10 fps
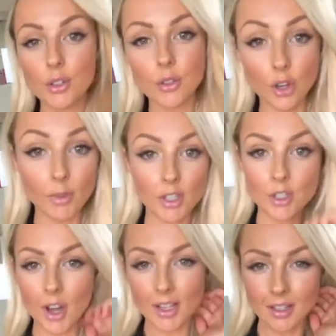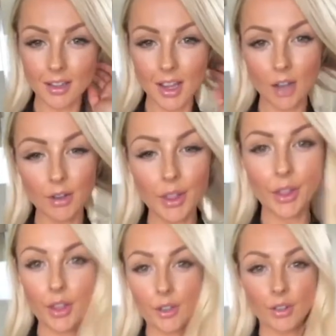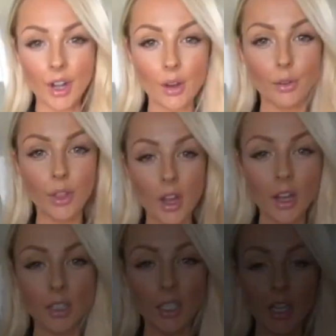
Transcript: so much nicer now and thicker and healthier.